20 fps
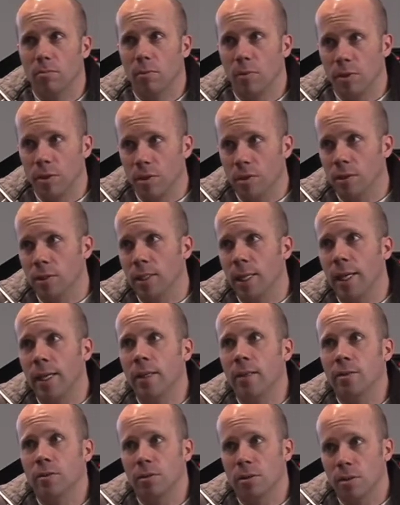the
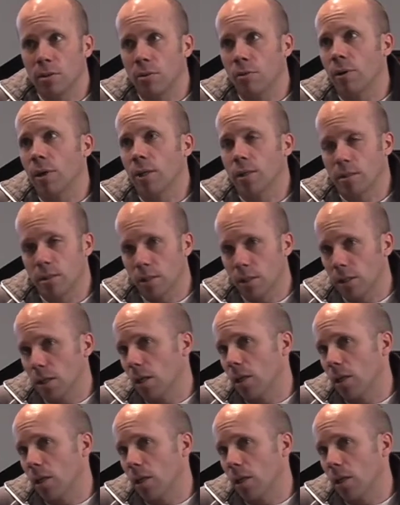latest and greatest and